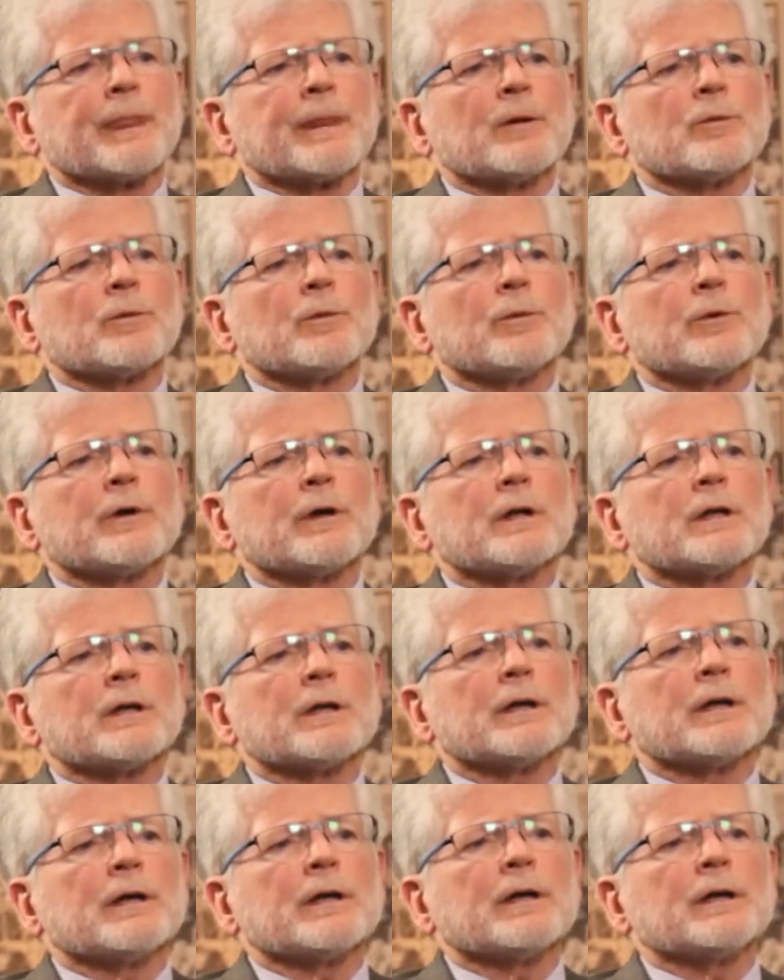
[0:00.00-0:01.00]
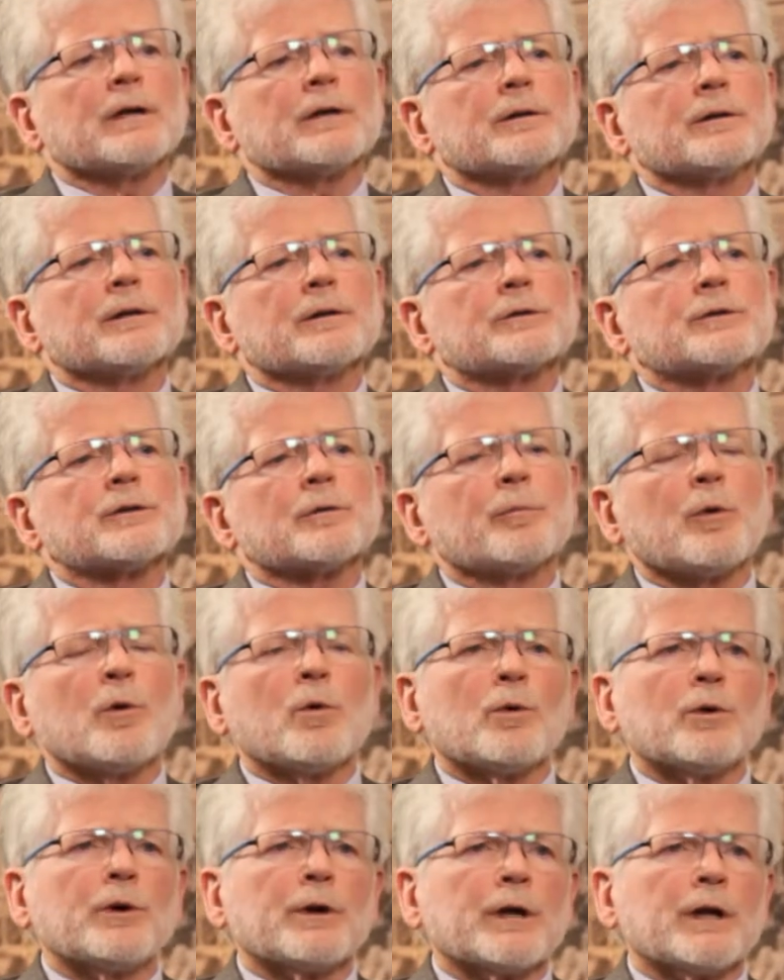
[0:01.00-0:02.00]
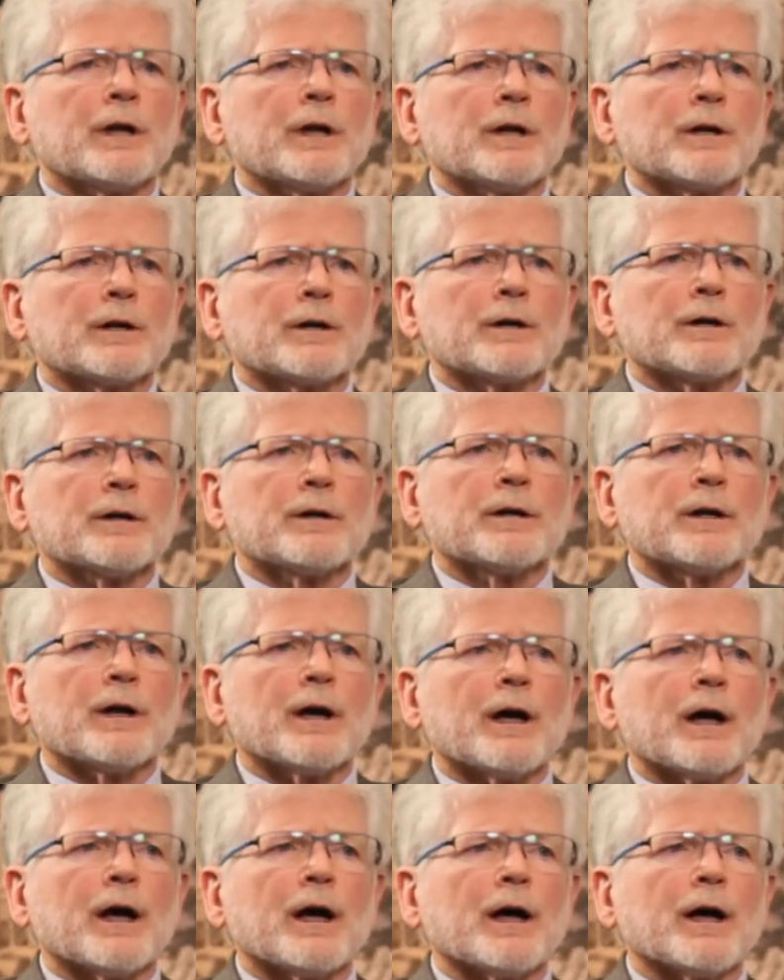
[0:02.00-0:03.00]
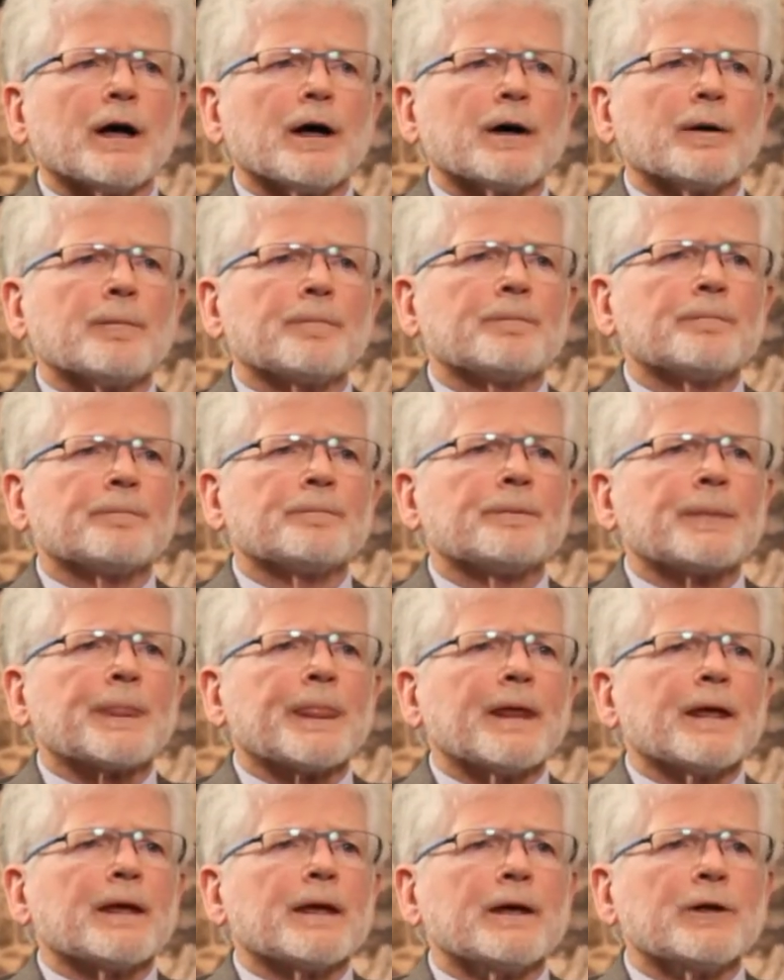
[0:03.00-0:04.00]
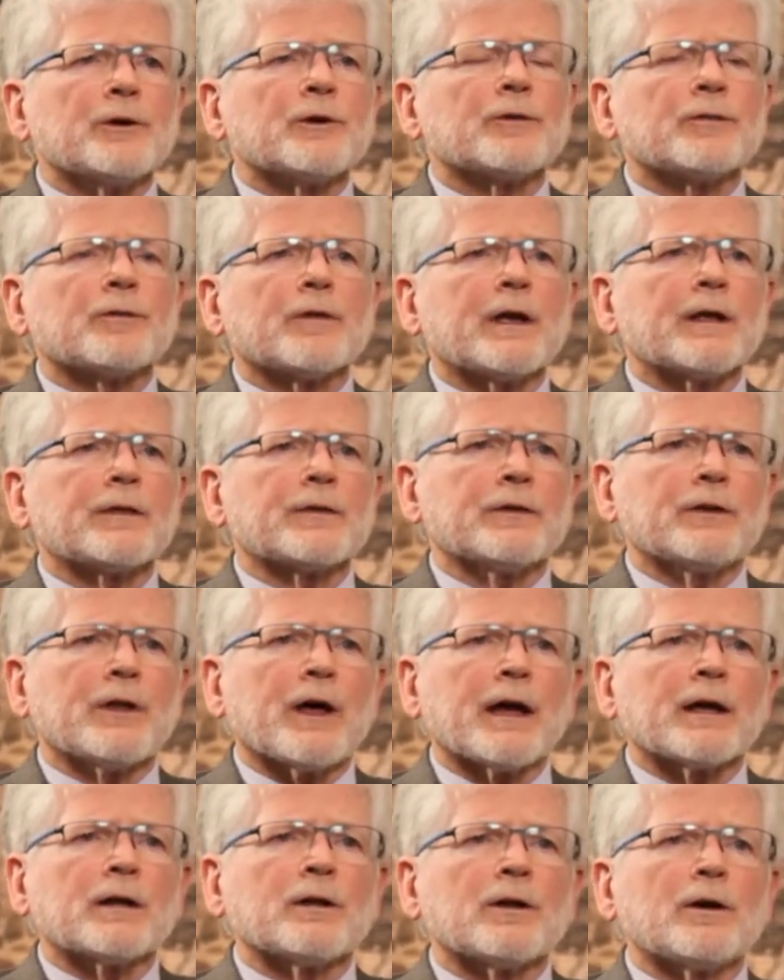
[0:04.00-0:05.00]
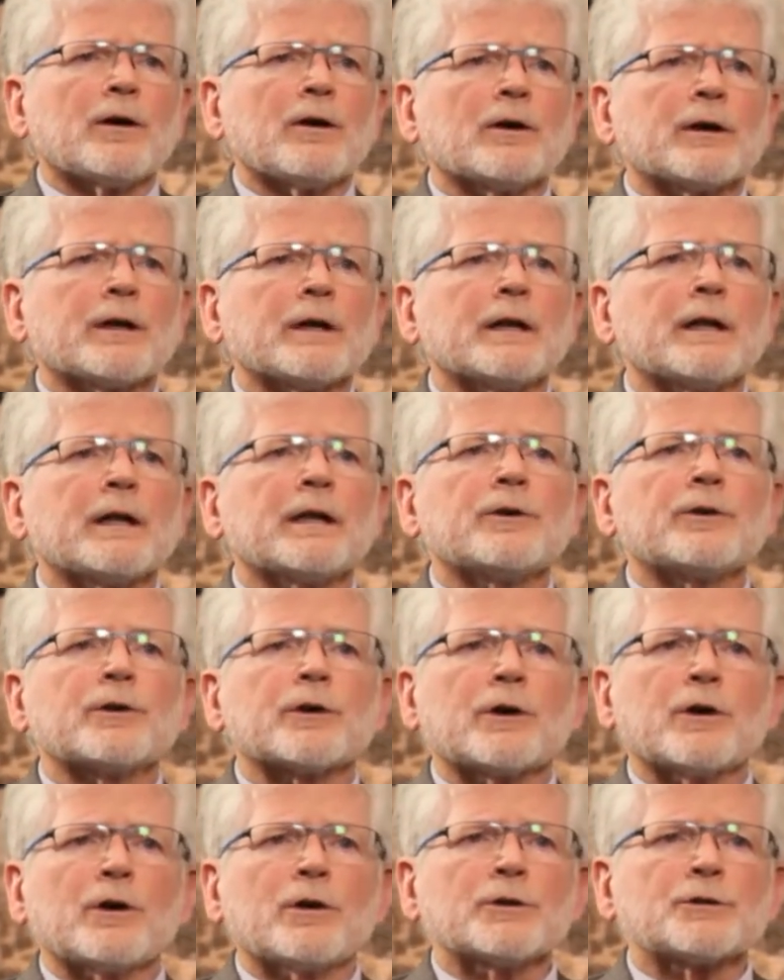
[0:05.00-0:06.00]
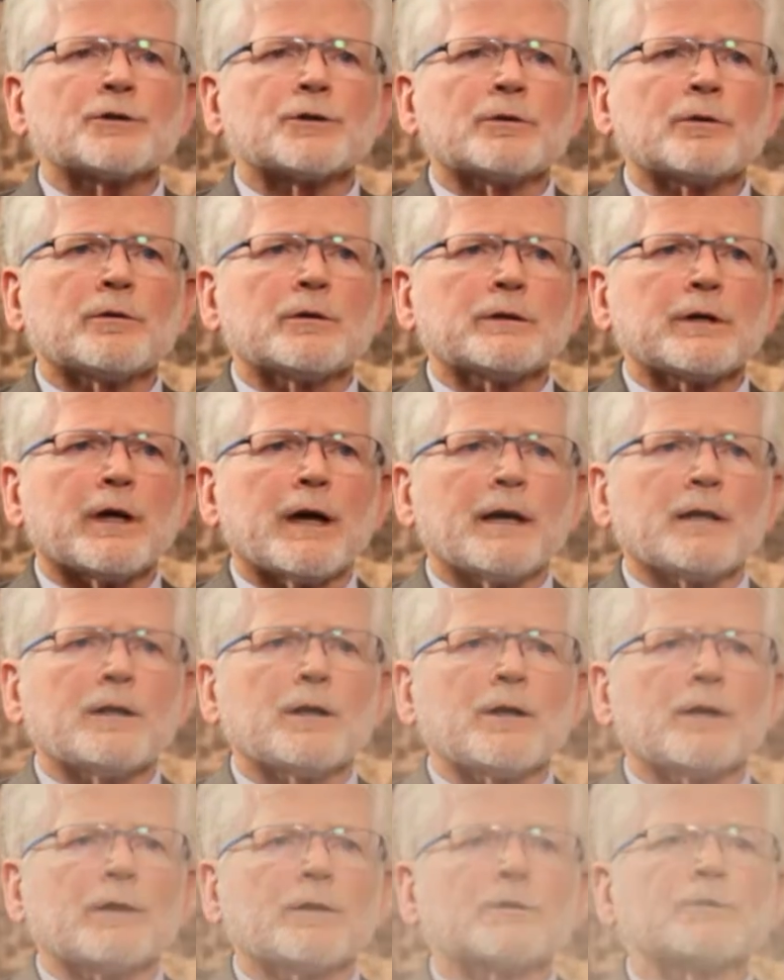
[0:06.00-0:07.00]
really supporting interfaith dialogue and intercultural dialogue,